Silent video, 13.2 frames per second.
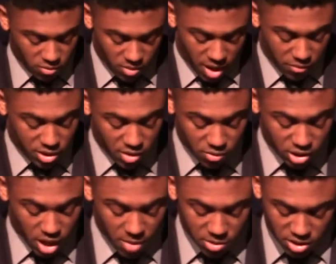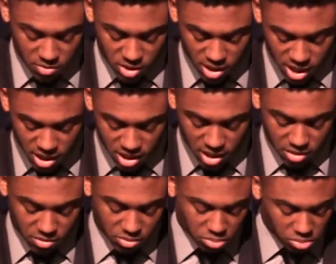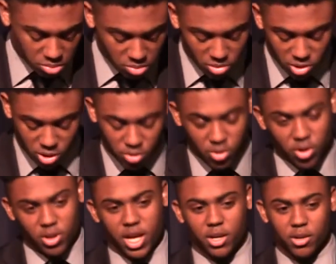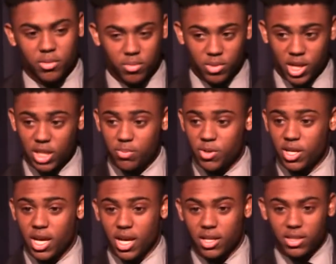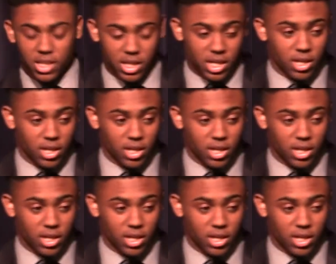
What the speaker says: Everything was coming to me, and then sooner or later, things began to get a